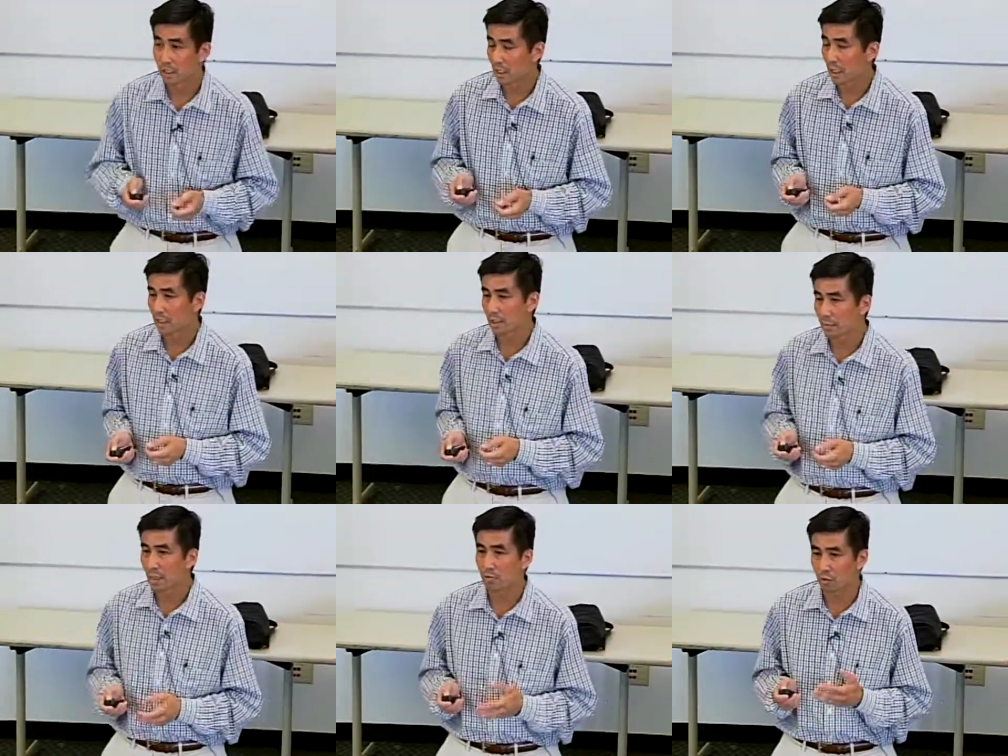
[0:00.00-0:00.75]
Uh,
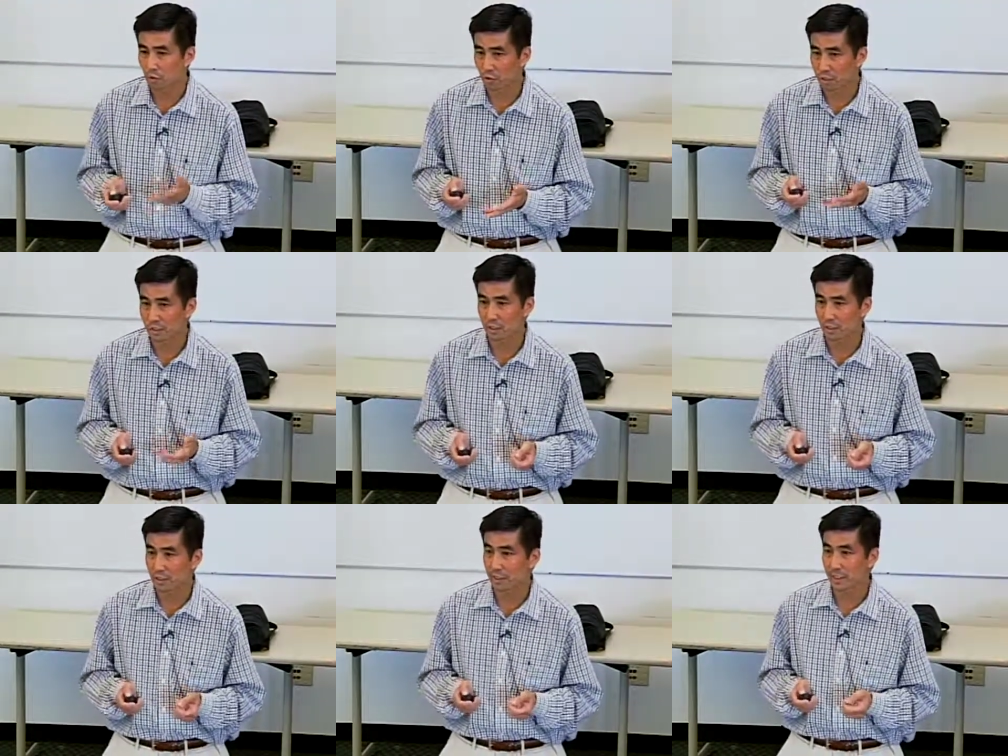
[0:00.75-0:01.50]
you might want to order some
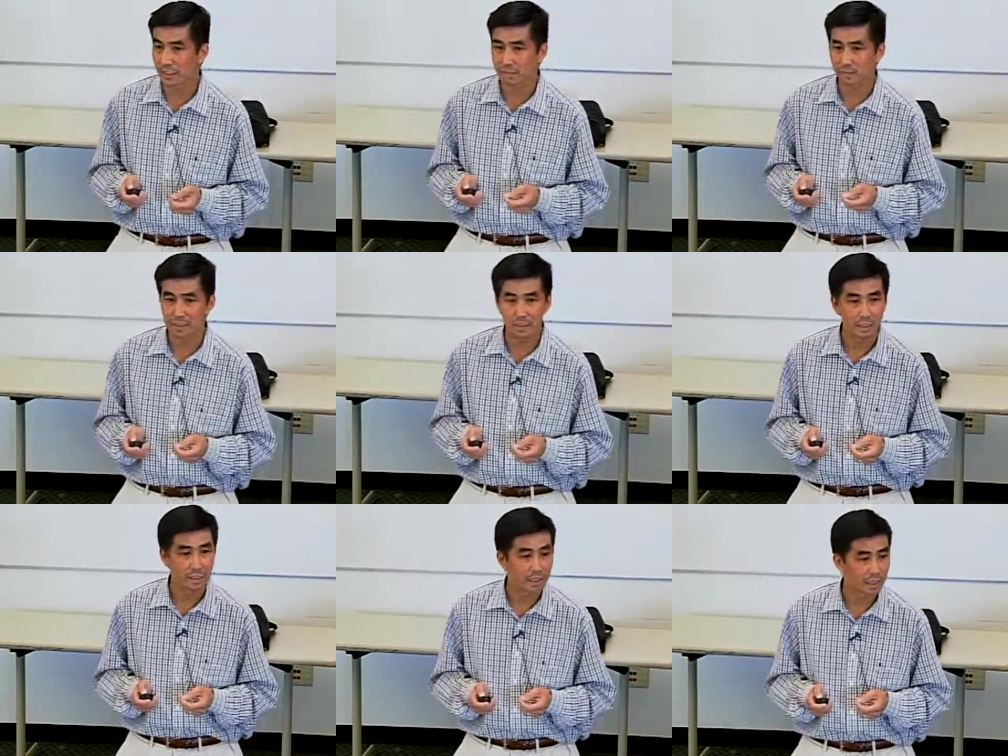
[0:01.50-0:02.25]
other things, but
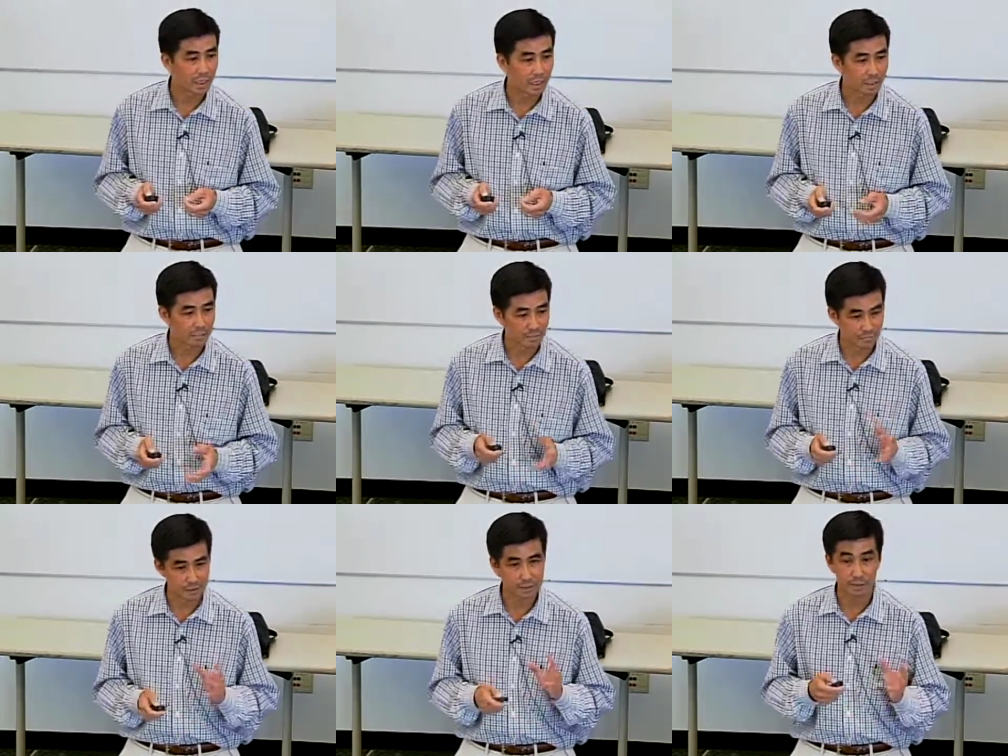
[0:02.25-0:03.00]
um,
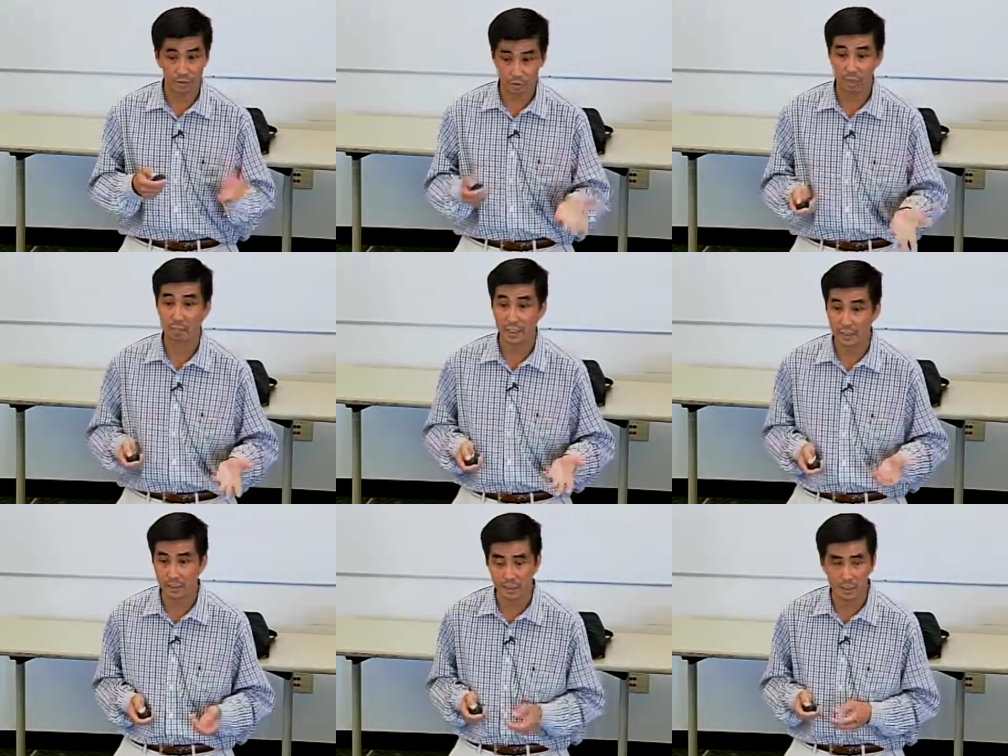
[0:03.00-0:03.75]
it's, it's really
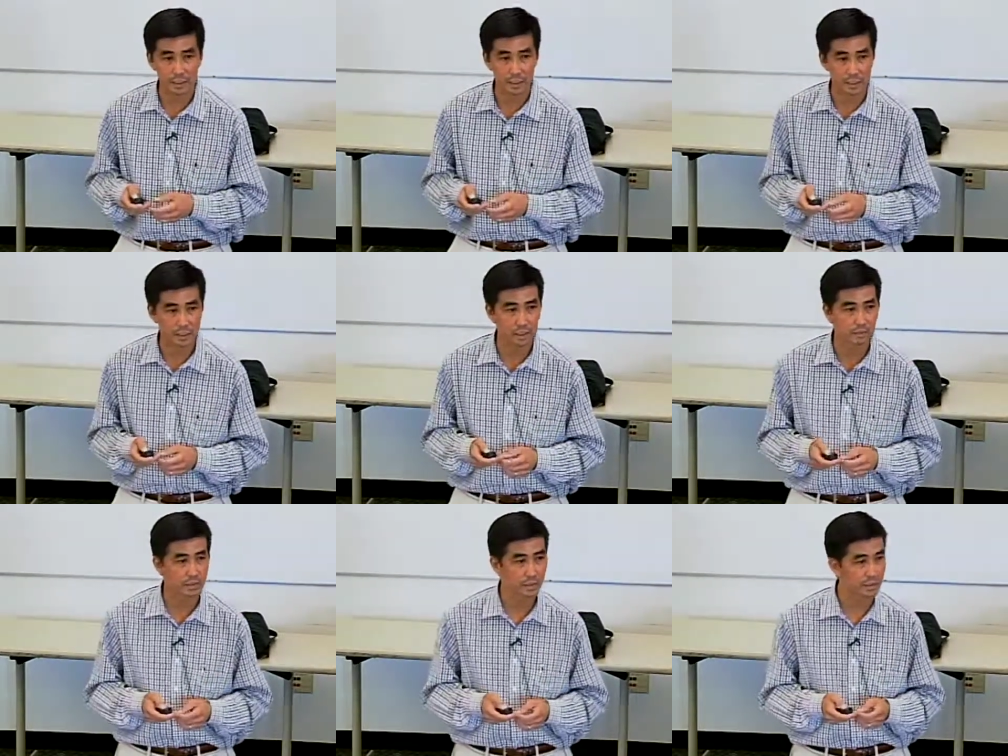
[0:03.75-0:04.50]
based on a clinical
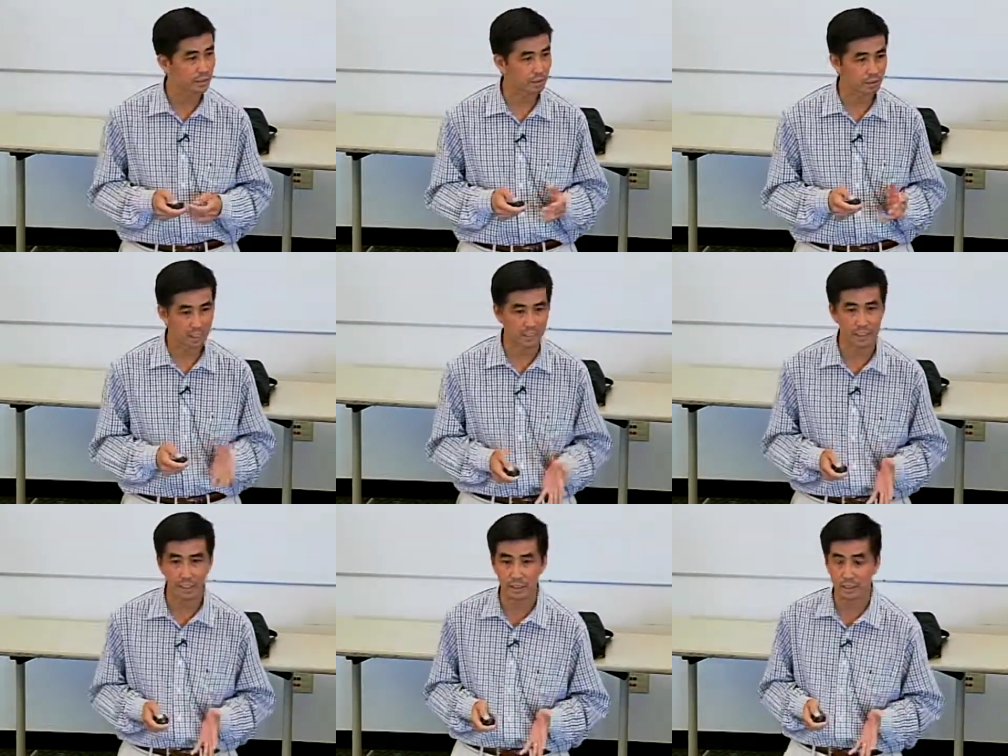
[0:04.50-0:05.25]
interview. There's no
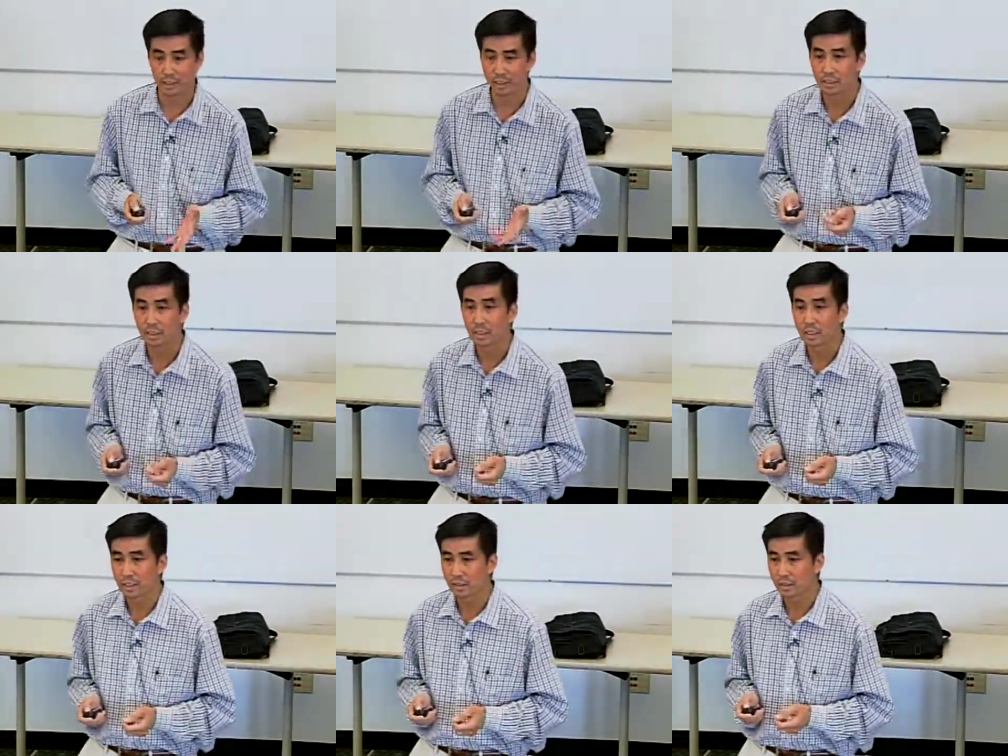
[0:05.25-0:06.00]
blood test.
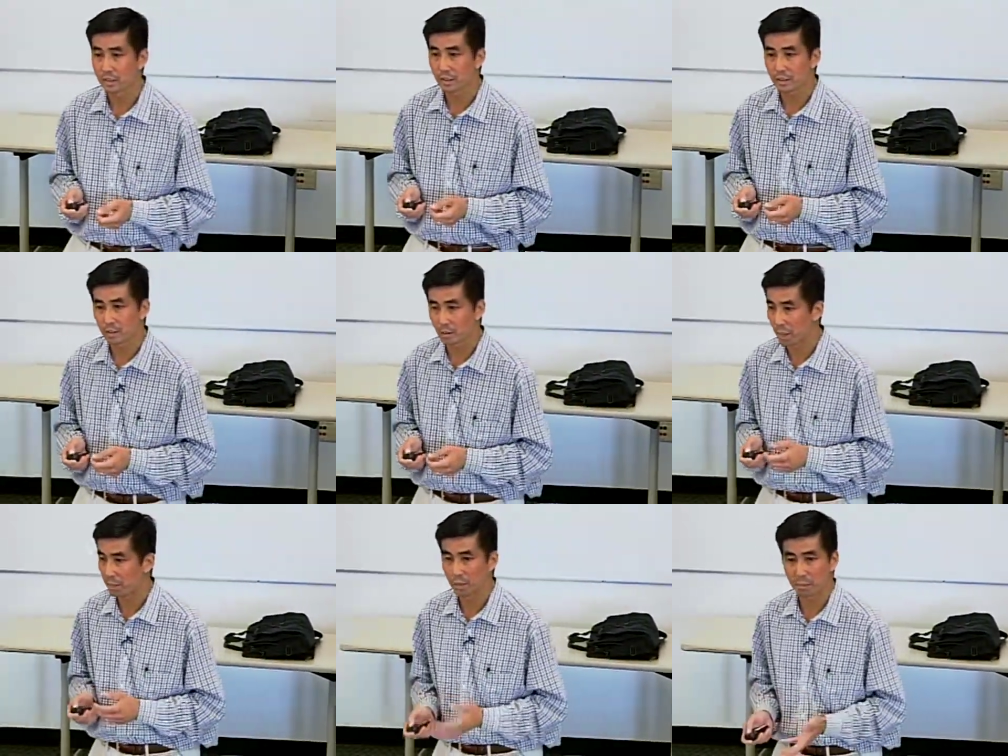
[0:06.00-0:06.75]
There's no
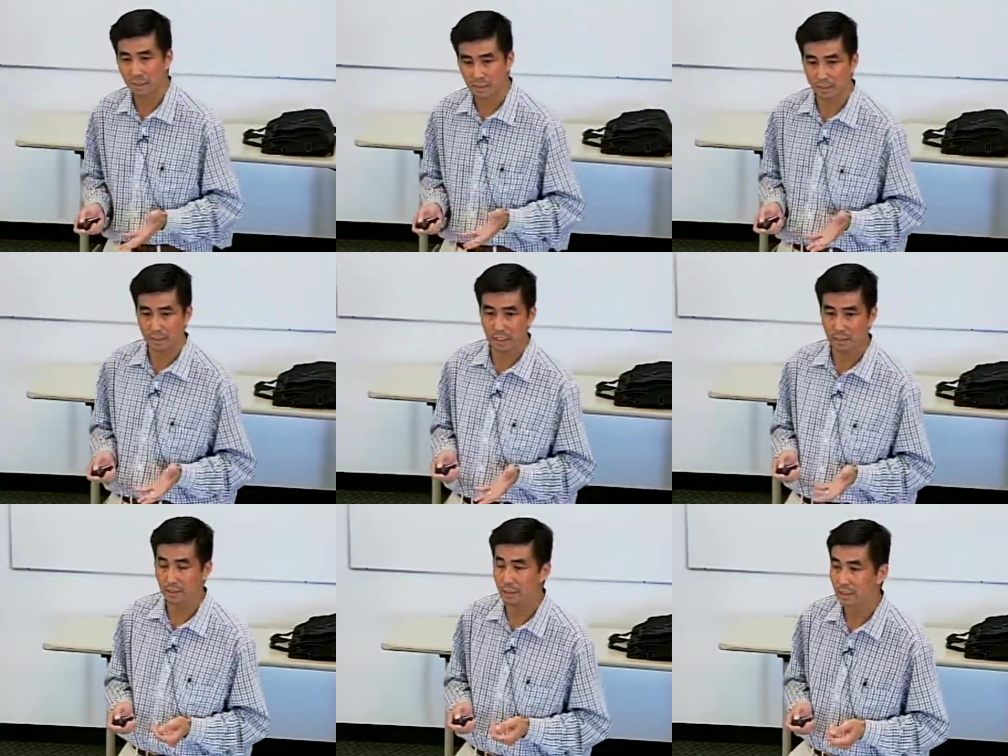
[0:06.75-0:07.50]
paper and pencil
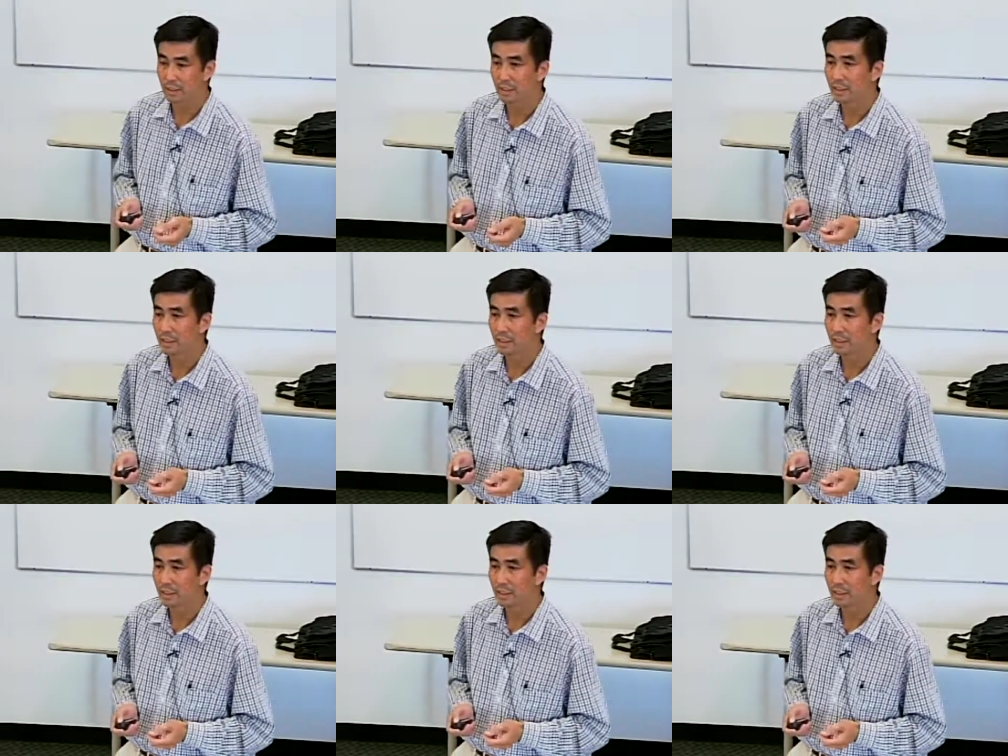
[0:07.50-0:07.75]
tests.